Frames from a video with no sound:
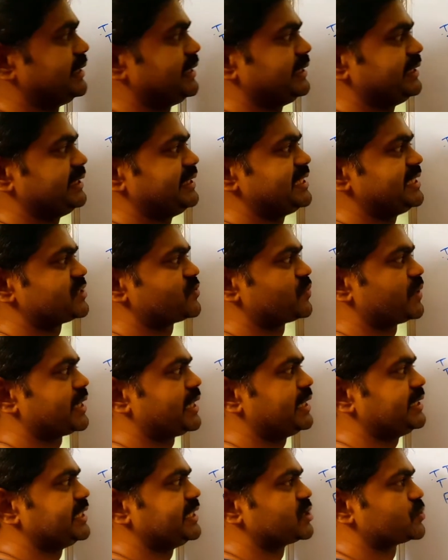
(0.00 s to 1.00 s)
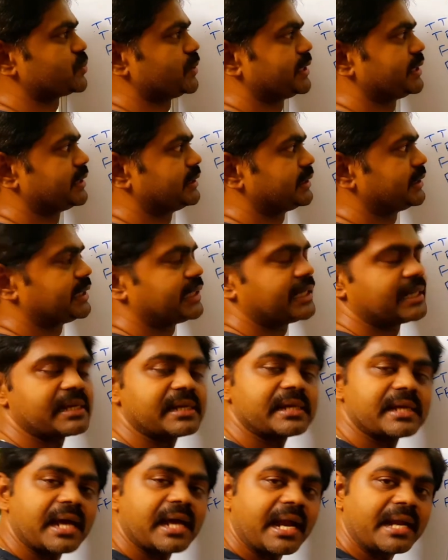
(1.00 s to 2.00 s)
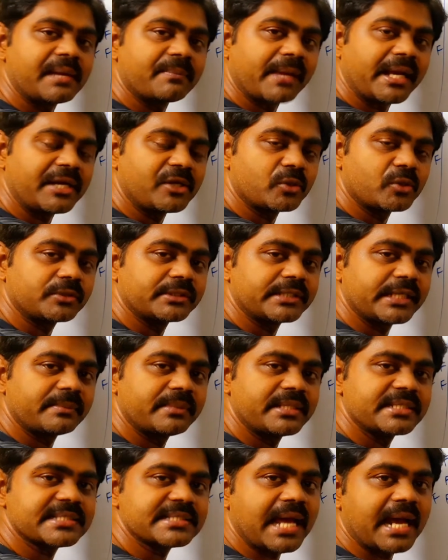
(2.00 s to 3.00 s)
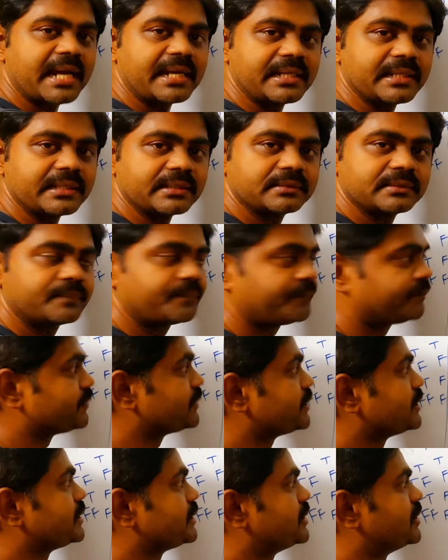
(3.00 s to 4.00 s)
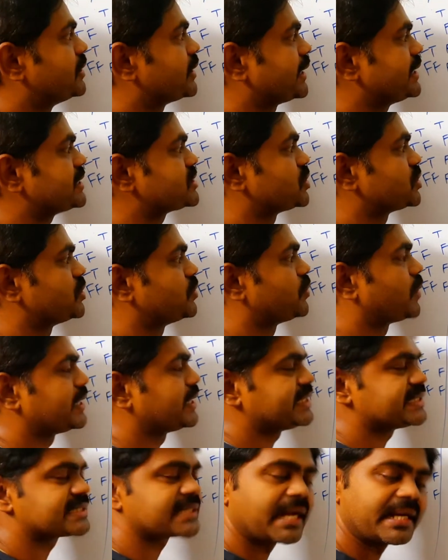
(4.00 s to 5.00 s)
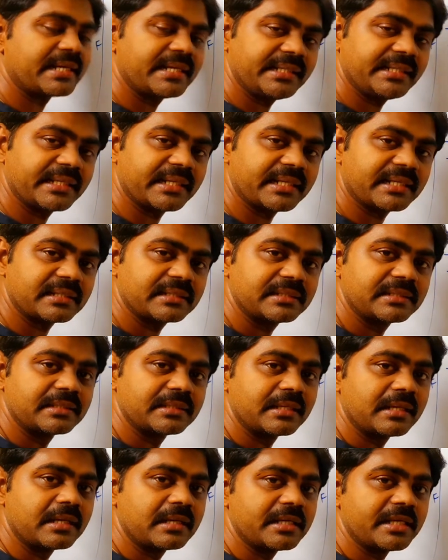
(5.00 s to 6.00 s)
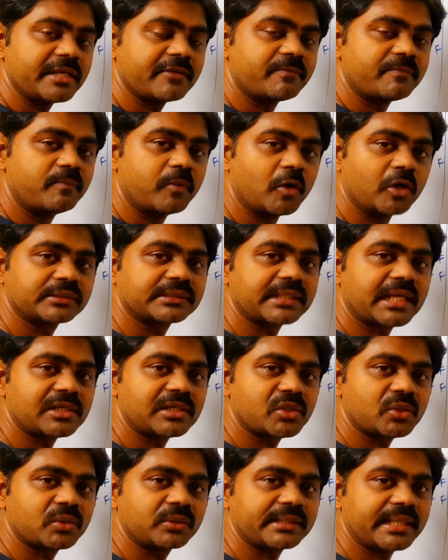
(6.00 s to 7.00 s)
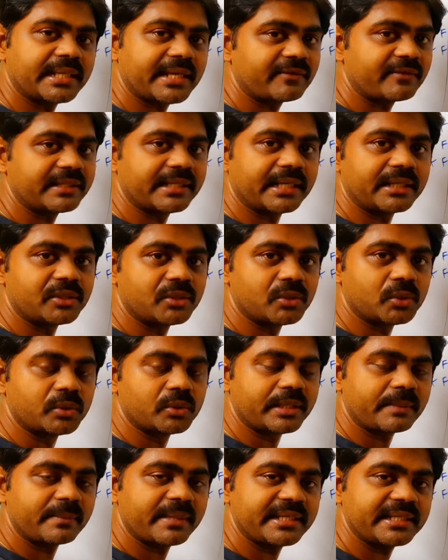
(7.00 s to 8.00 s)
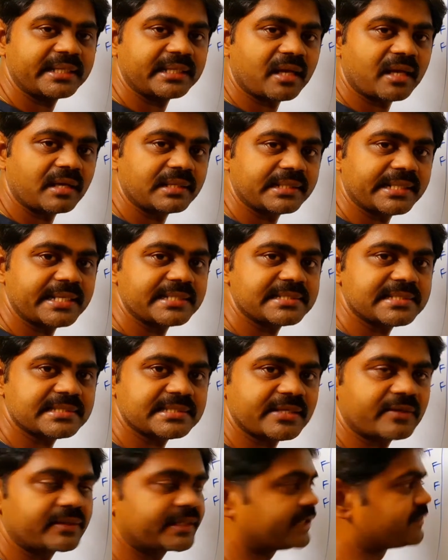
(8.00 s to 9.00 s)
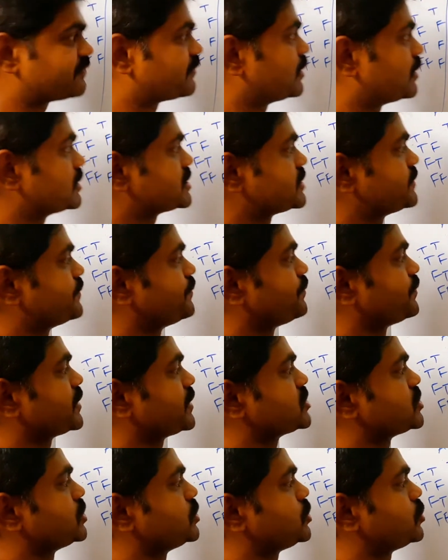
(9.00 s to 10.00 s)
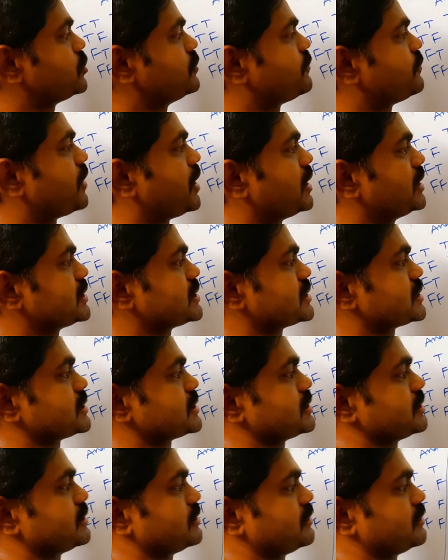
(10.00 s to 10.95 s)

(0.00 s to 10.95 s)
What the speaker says: this one and this one, and my truth table is and. Okay. So what is and here? If both are true, then I will get true. Remaining in all cases, I will get false. So true, false,